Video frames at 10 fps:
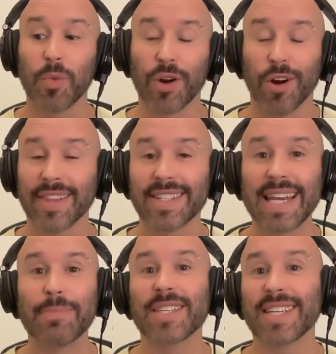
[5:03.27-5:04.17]
We were on the
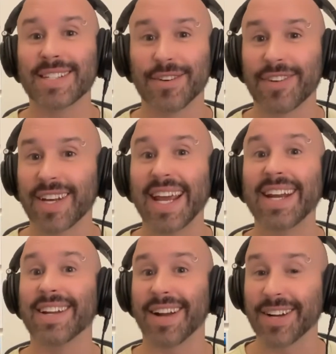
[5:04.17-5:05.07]
same season of
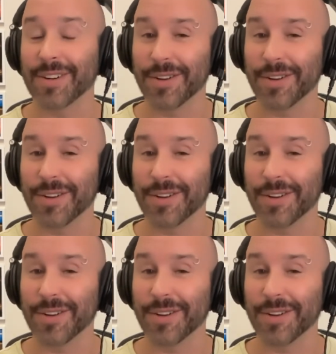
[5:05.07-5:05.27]
Canadian Idol,